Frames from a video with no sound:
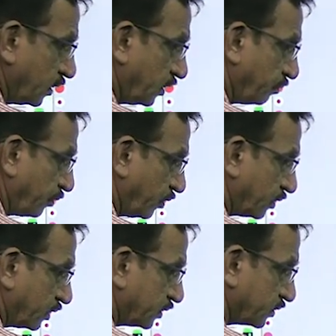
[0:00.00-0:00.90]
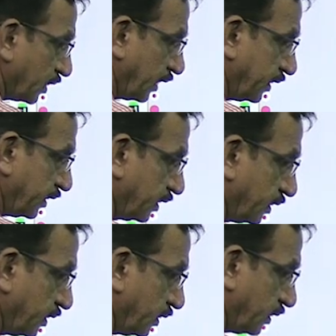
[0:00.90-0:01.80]
important sign,
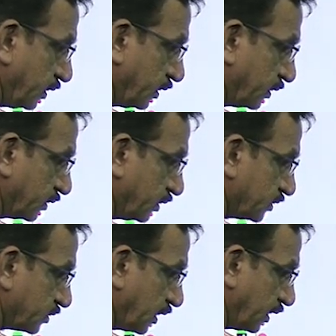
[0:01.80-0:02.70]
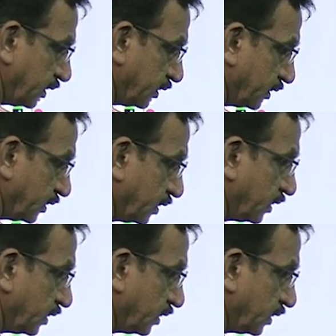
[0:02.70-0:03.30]
this sign,